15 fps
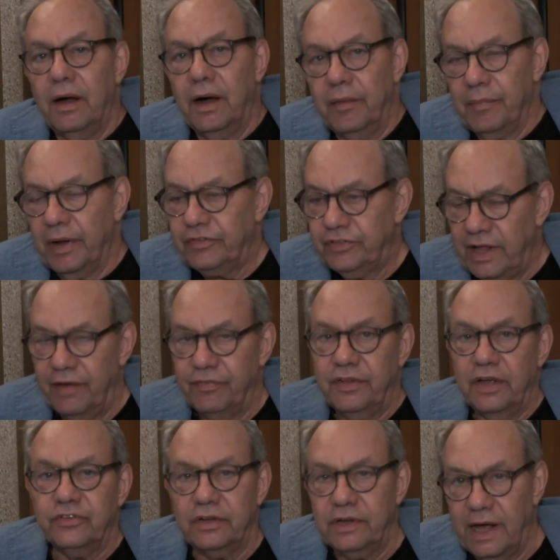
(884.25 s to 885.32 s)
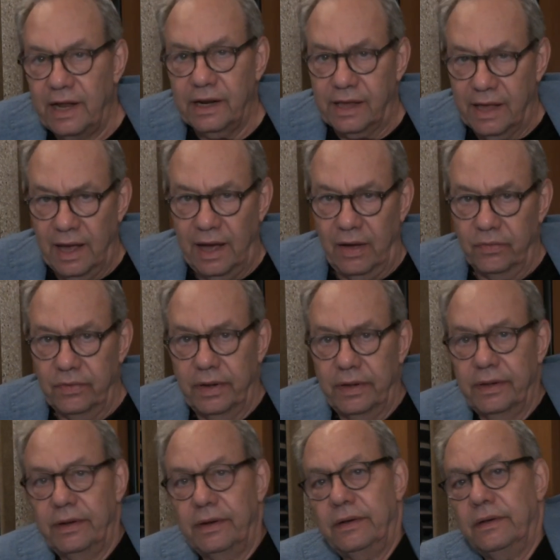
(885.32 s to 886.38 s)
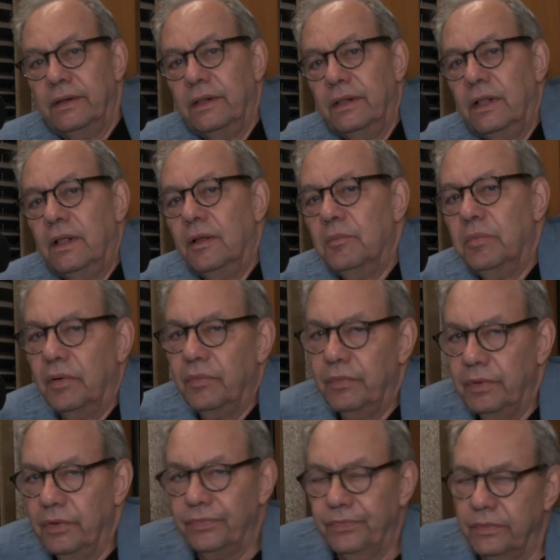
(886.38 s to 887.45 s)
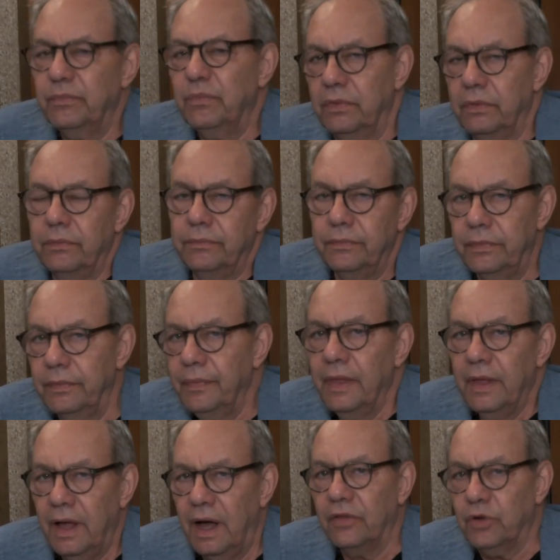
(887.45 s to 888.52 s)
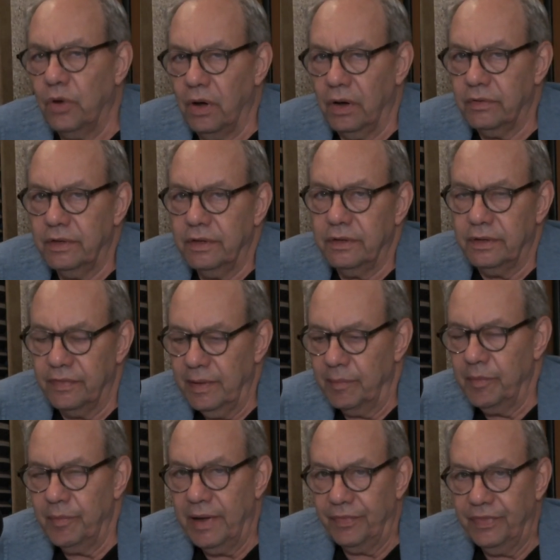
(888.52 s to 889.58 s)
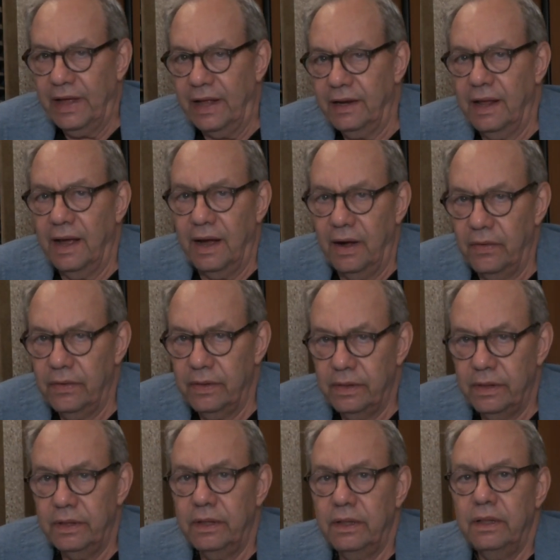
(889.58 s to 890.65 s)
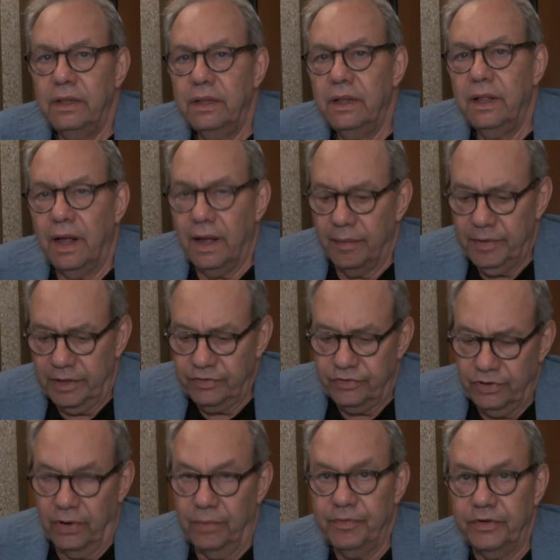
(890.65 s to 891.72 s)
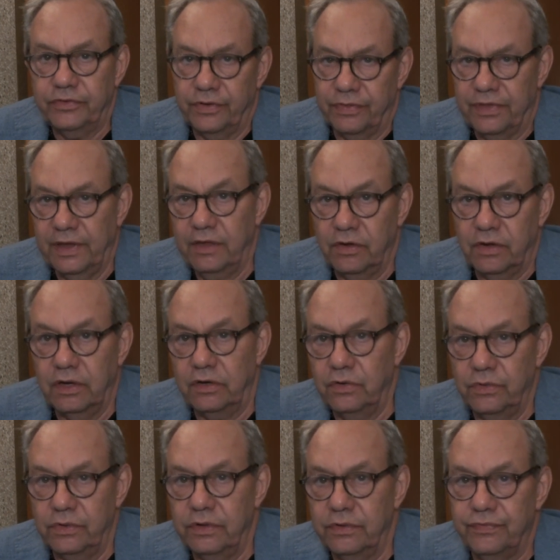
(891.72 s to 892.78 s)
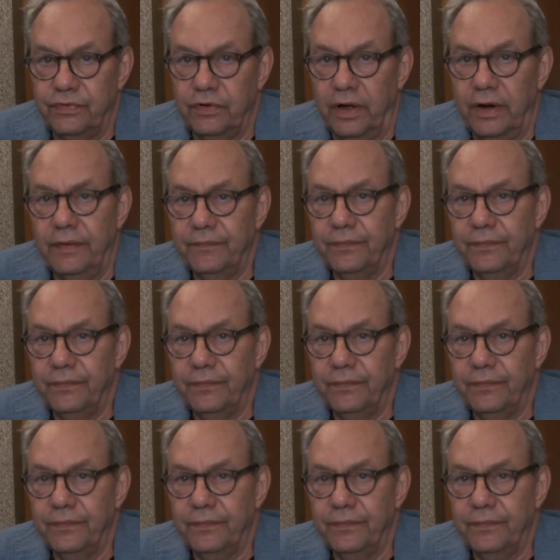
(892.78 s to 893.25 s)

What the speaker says: my staff doesn't know how to count. But I'll talk to them about that now. I'm going to show them there's a thing you can do with your foot.